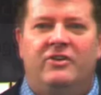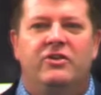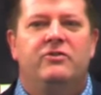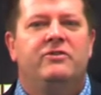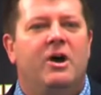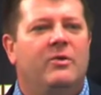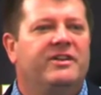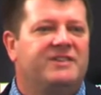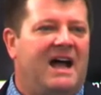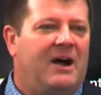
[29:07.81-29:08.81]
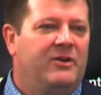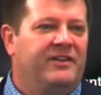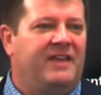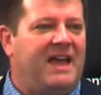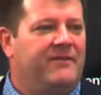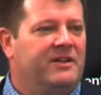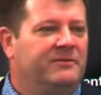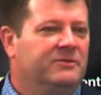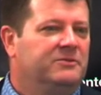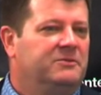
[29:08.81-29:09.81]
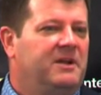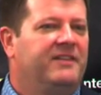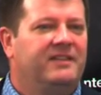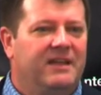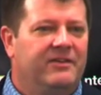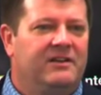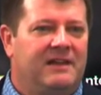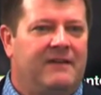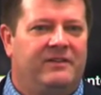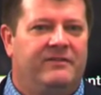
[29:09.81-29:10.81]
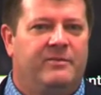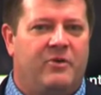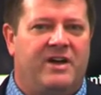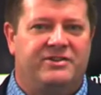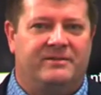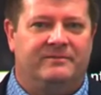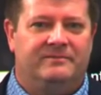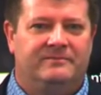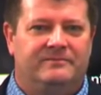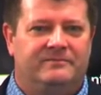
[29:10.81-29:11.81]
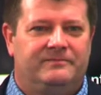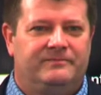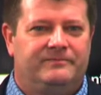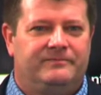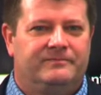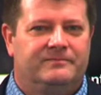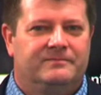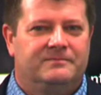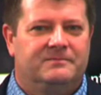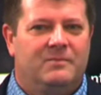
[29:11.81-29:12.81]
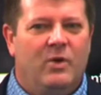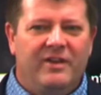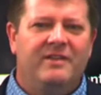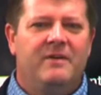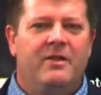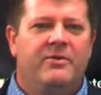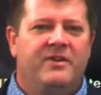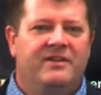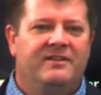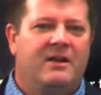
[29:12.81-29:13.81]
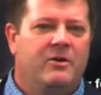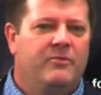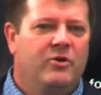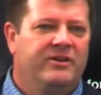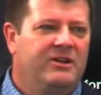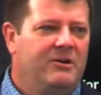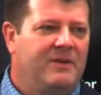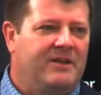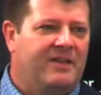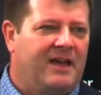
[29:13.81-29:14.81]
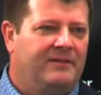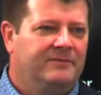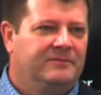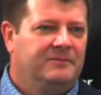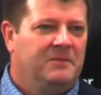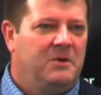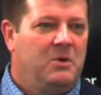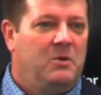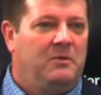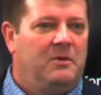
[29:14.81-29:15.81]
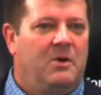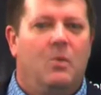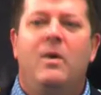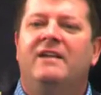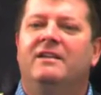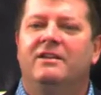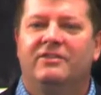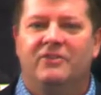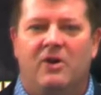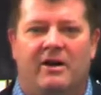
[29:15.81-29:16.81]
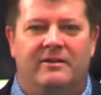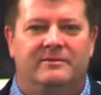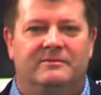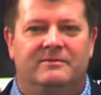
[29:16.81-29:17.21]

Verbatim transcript: So you know the child is having a significant level of depression. What are some other things that are important to know about that? When did it start?